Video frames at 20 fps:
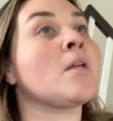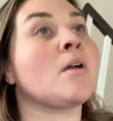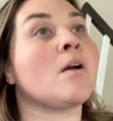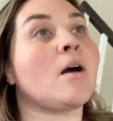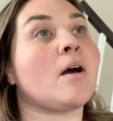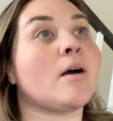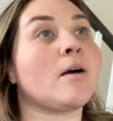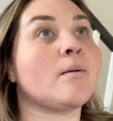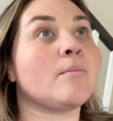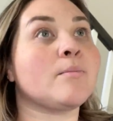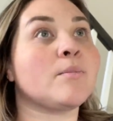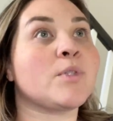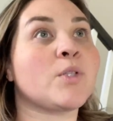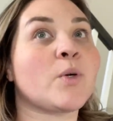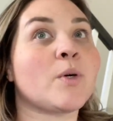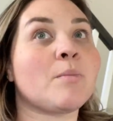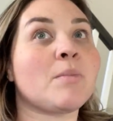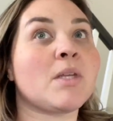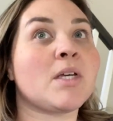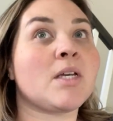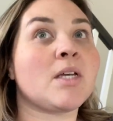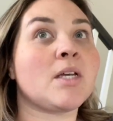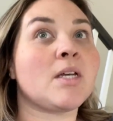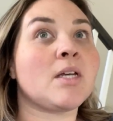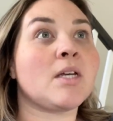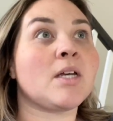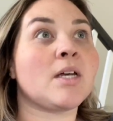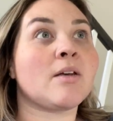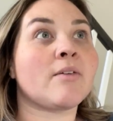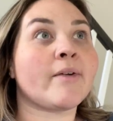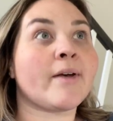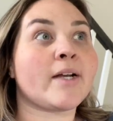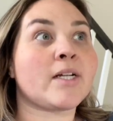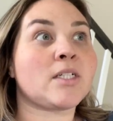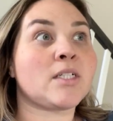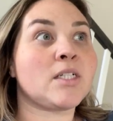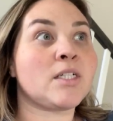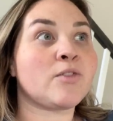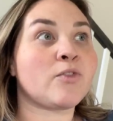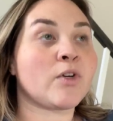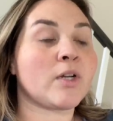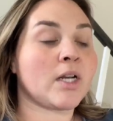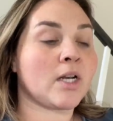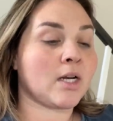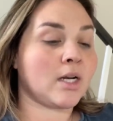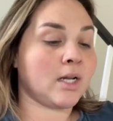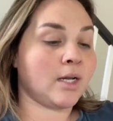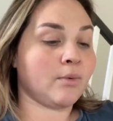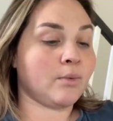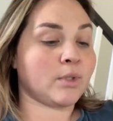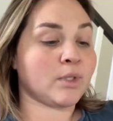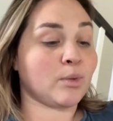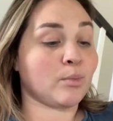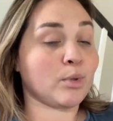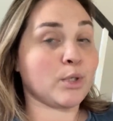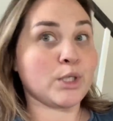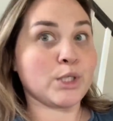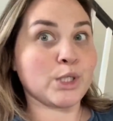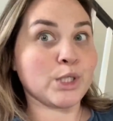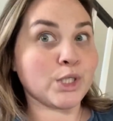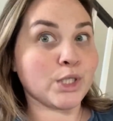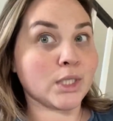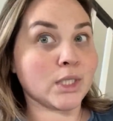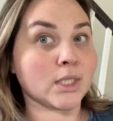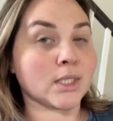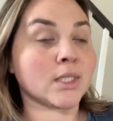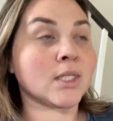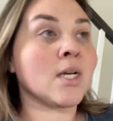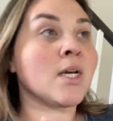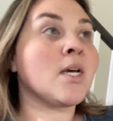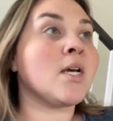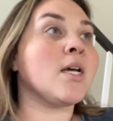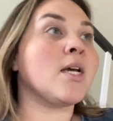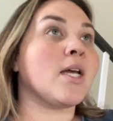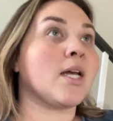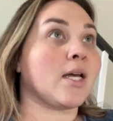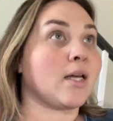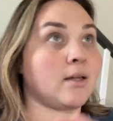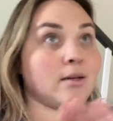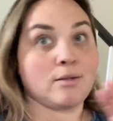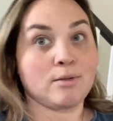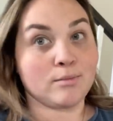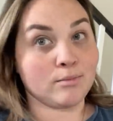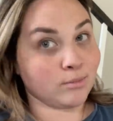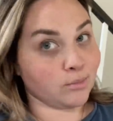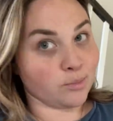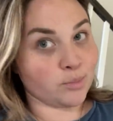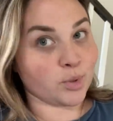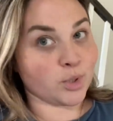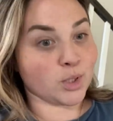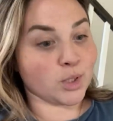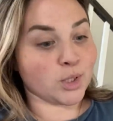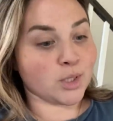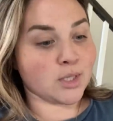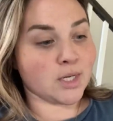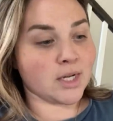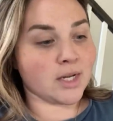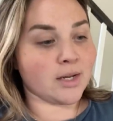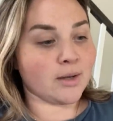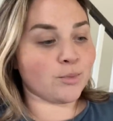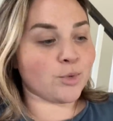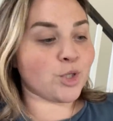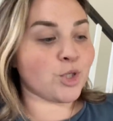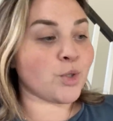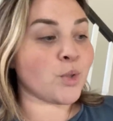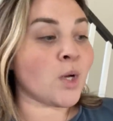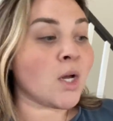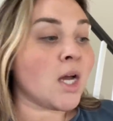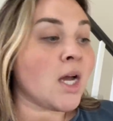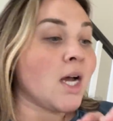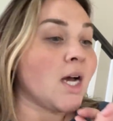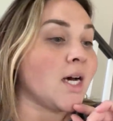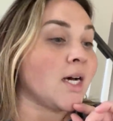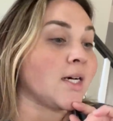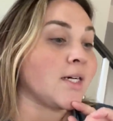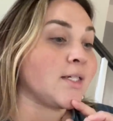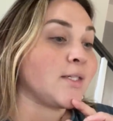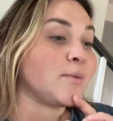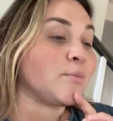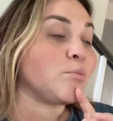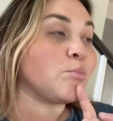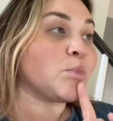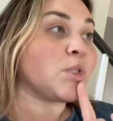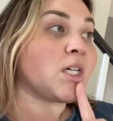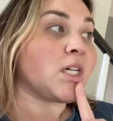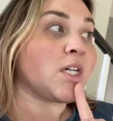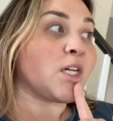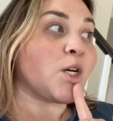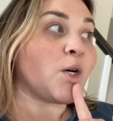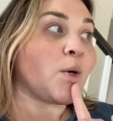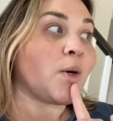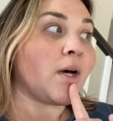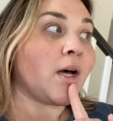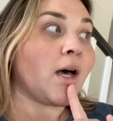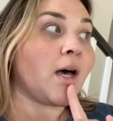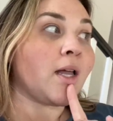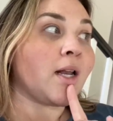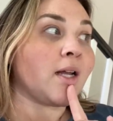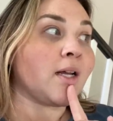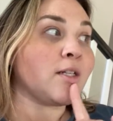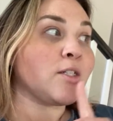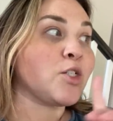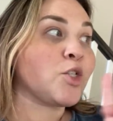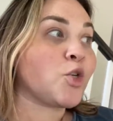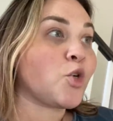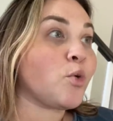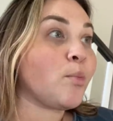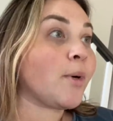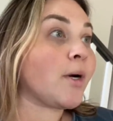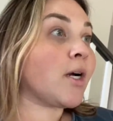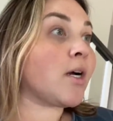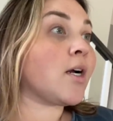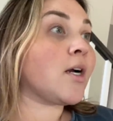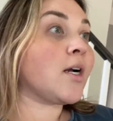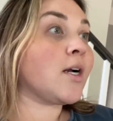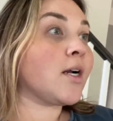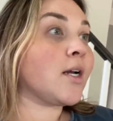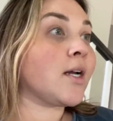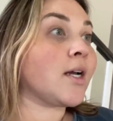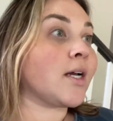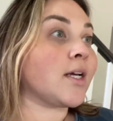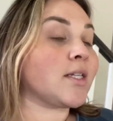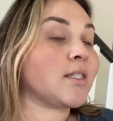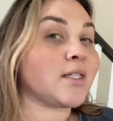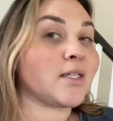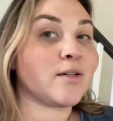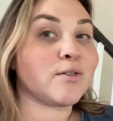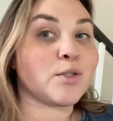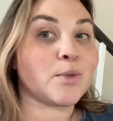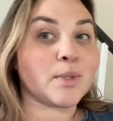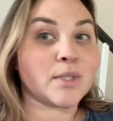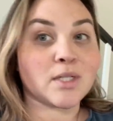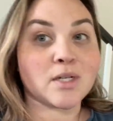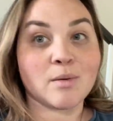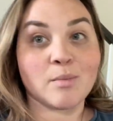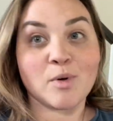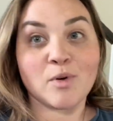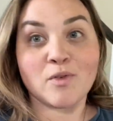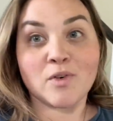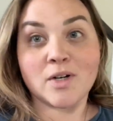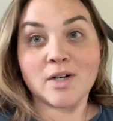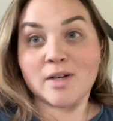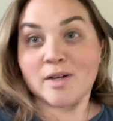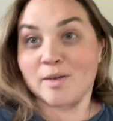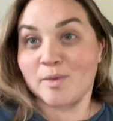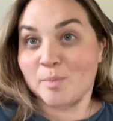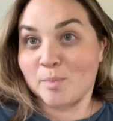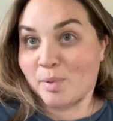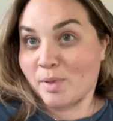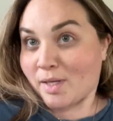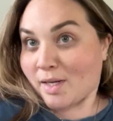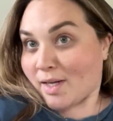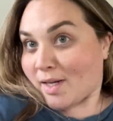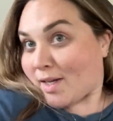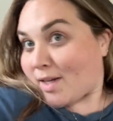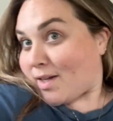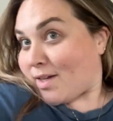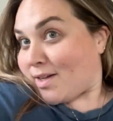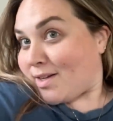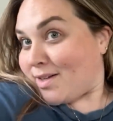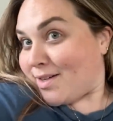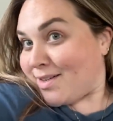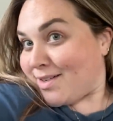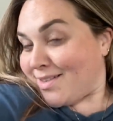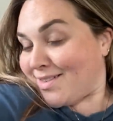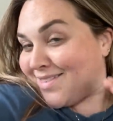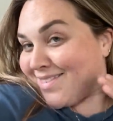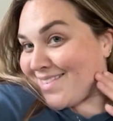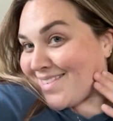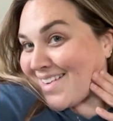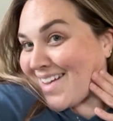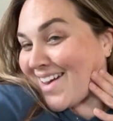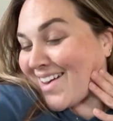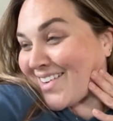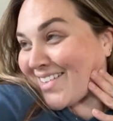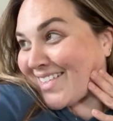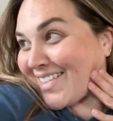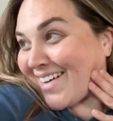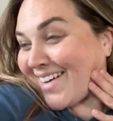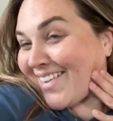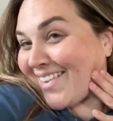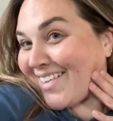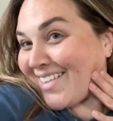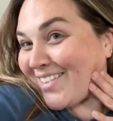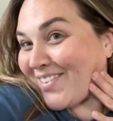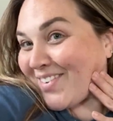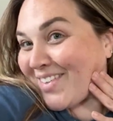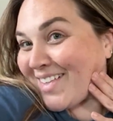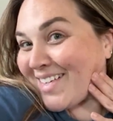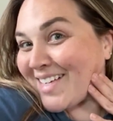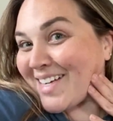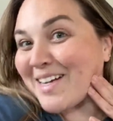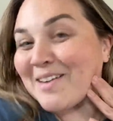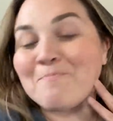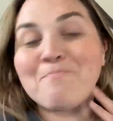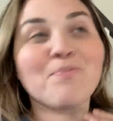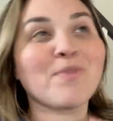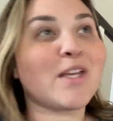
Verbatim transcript: Um, so I'm thinking if Ashley's free today, which I'm pretty sure she is, and I'm pretty sure I am too, I'm gonna go ahead and scoop her and see if she wants to come over and play hairstylist for the day.